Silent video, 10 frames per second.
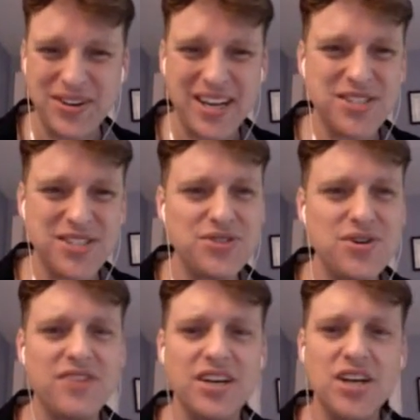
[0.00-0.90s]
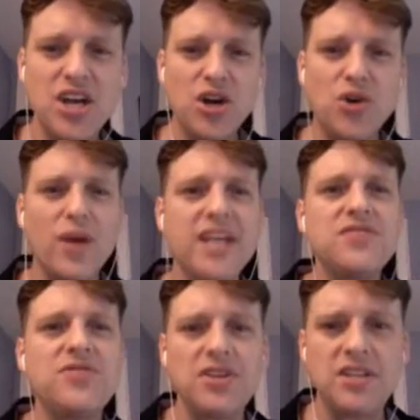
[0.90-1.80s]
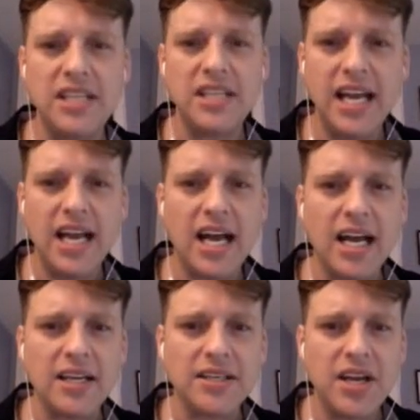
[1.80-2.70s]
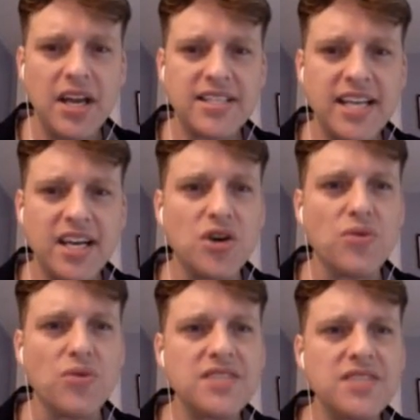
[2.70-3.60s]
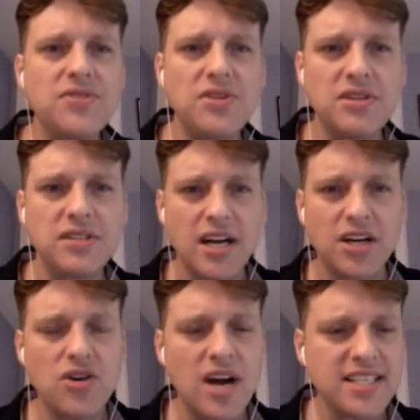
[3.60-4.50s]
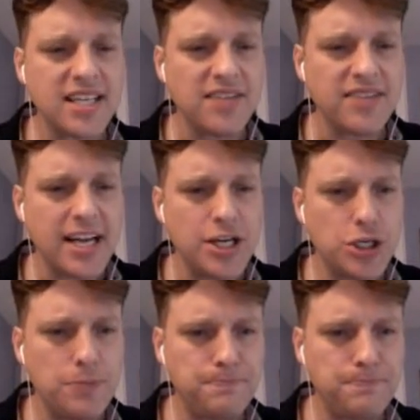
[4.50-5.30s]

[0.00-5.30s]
Okay, so it's sort of a graceful, uh, it's like a graceful uh, crossing of an edge.